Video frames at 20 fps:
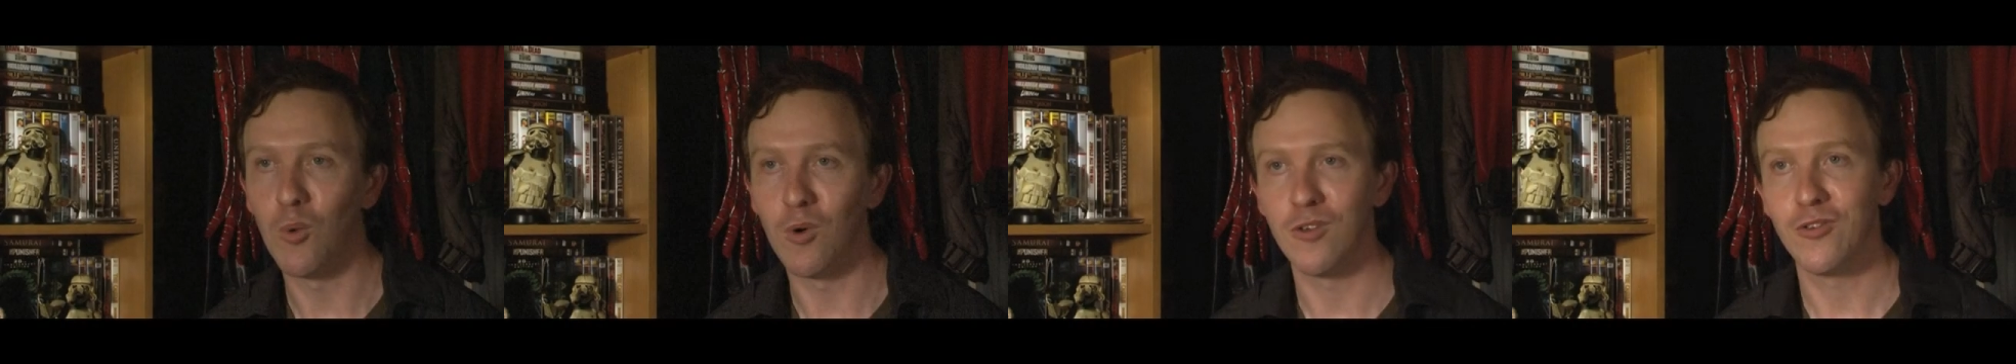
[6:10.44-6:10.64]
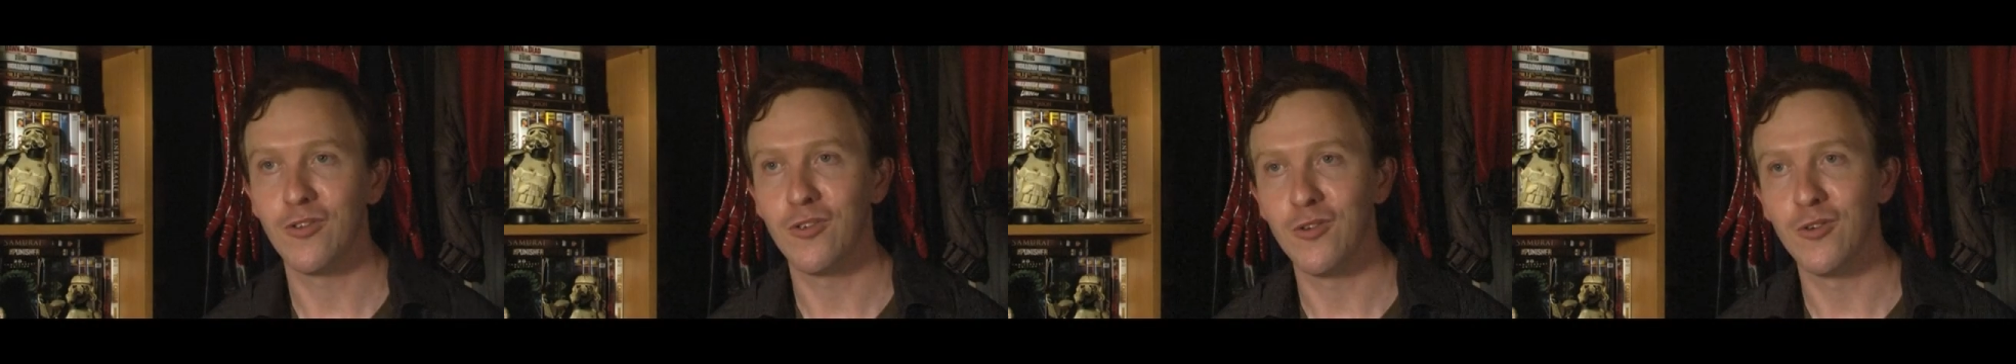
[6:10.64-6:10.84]

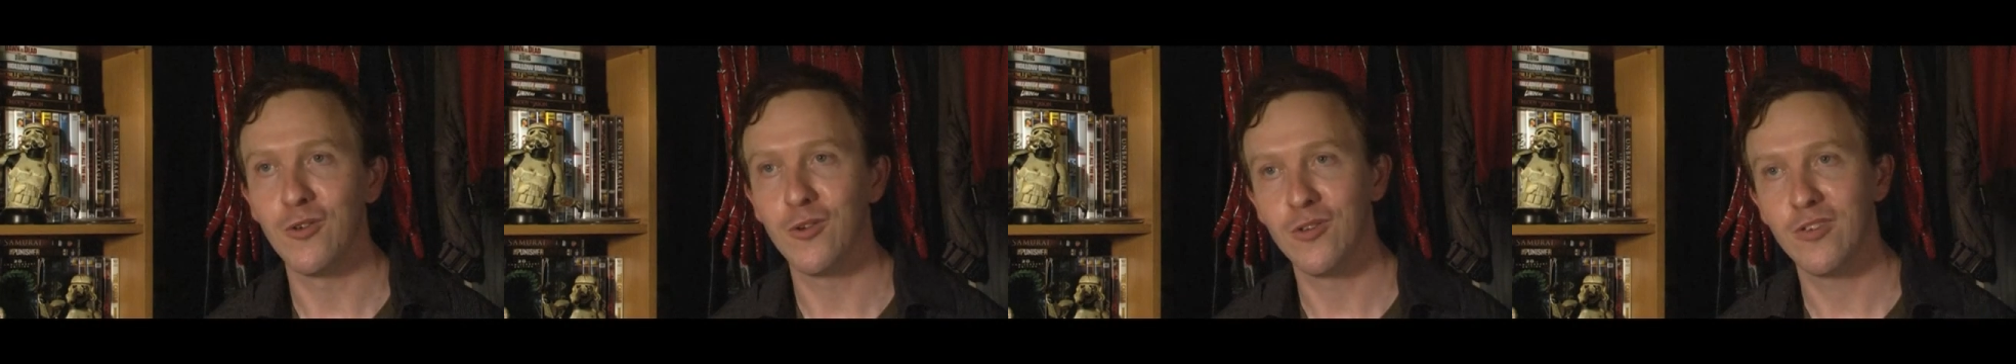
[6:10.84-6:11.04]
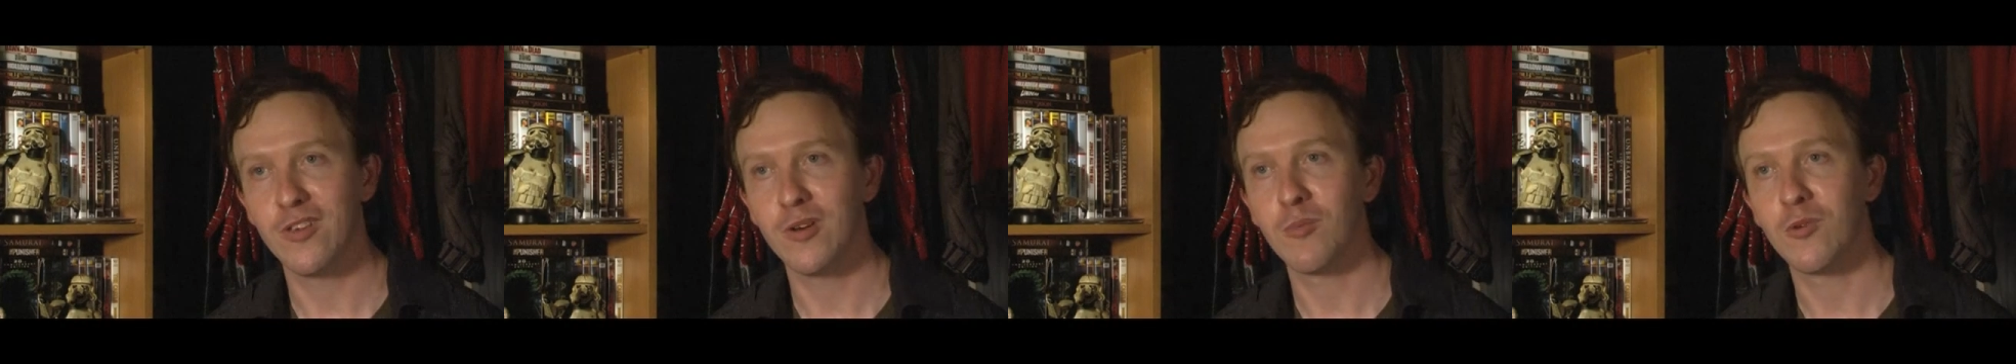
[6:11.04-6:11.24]
want to
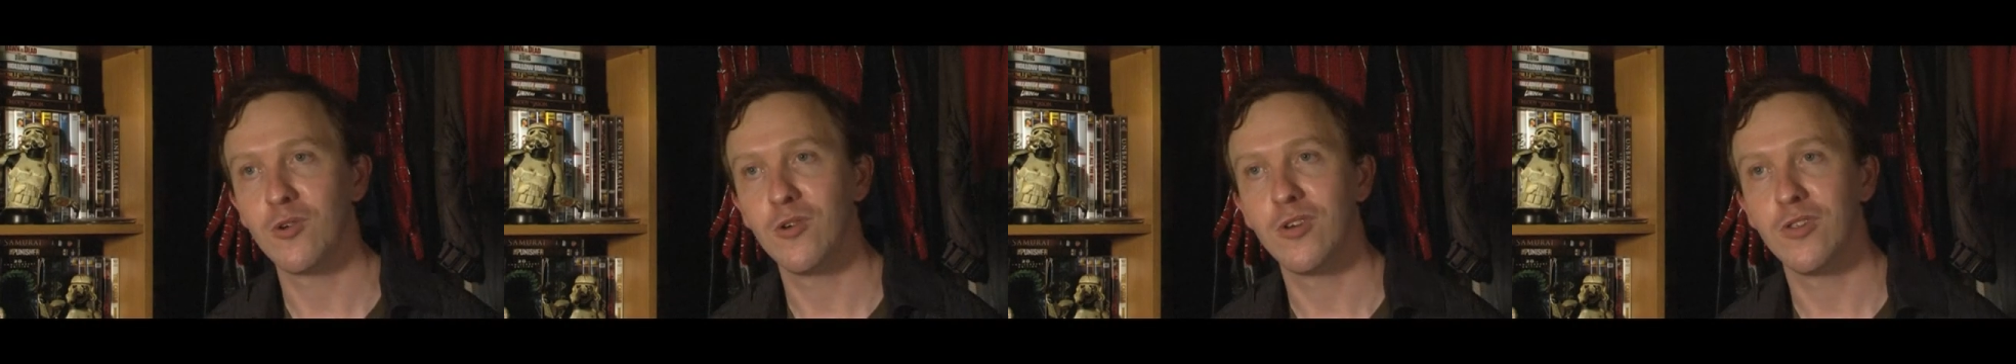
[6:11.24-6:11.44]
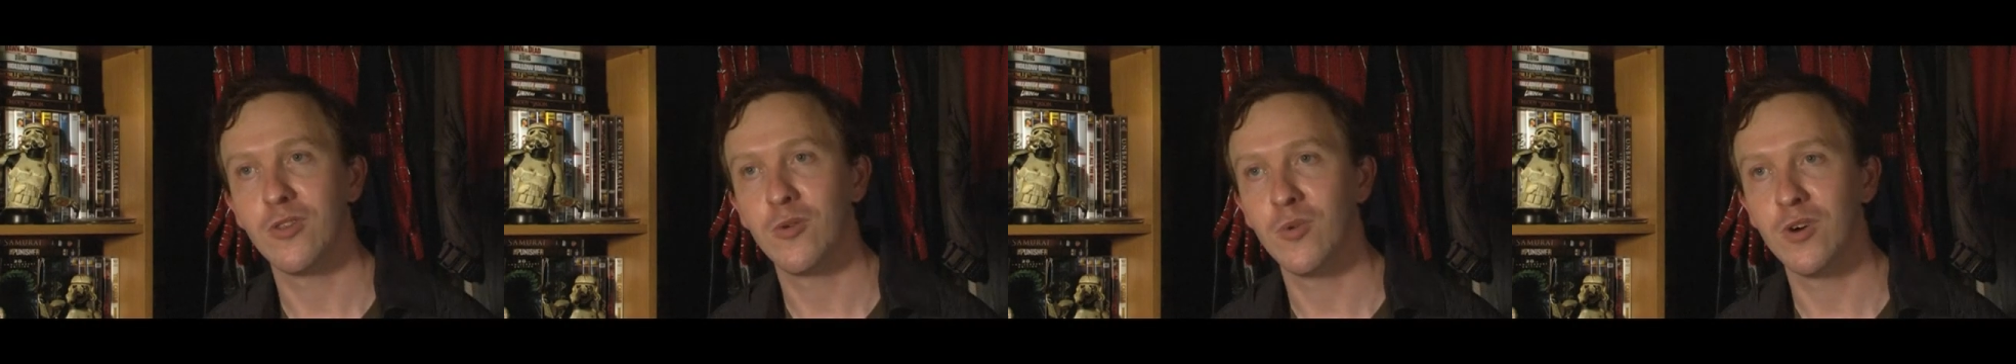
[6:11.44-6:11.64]
do some
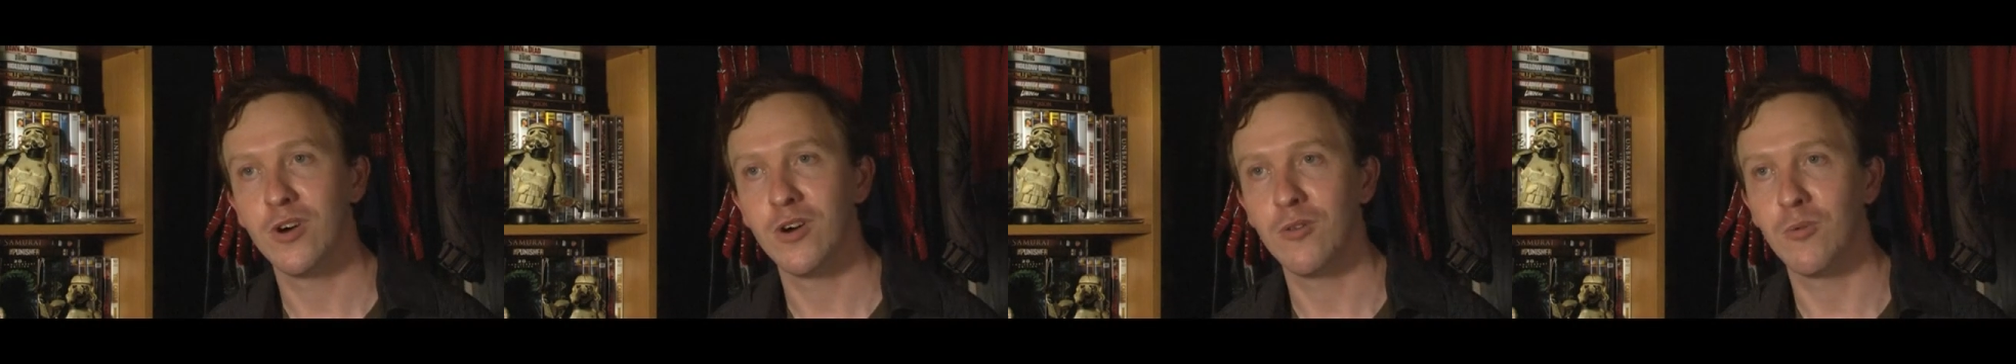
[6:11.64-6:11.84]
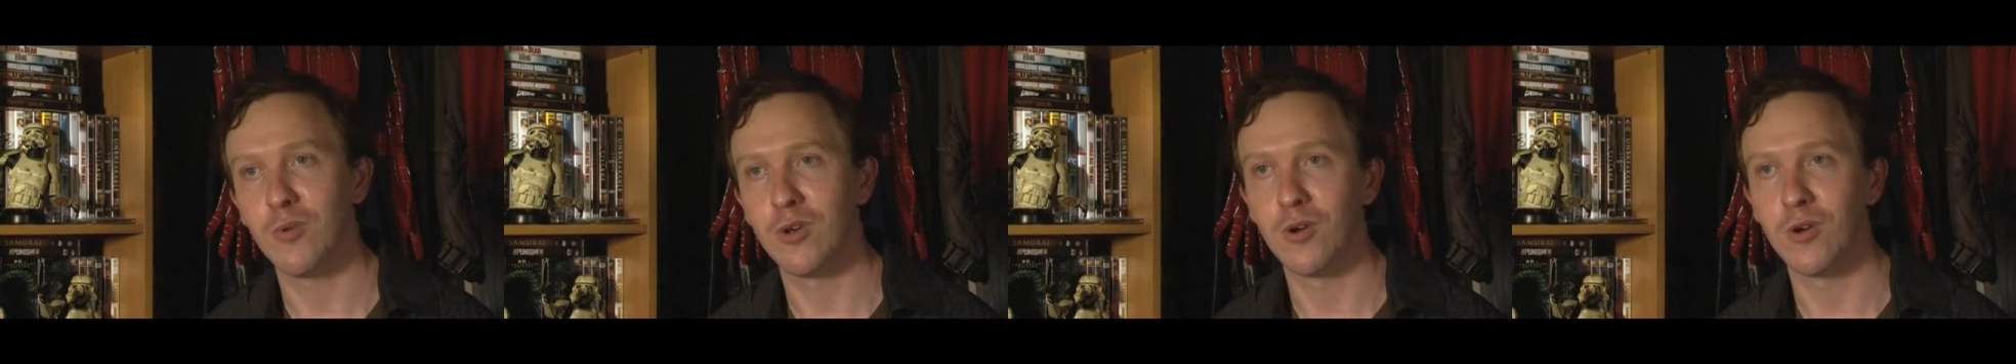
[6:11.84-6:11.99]
good in the world,